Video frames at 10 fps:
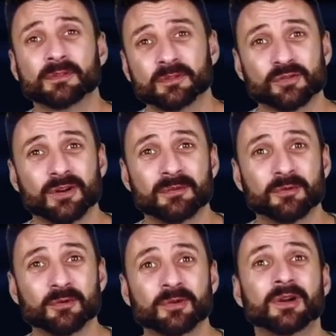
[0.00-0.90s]
on
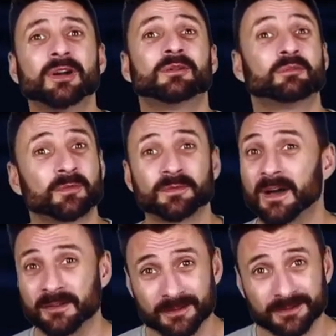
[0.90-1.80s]
Tribal,
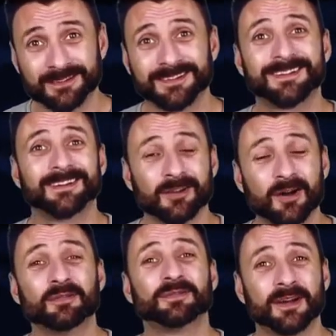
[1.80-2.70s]
fun, a
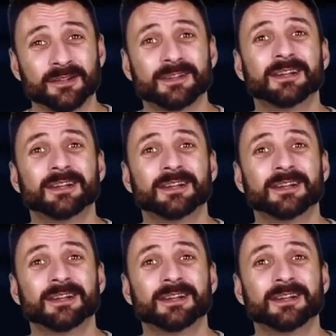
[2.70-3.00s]
lot of fun.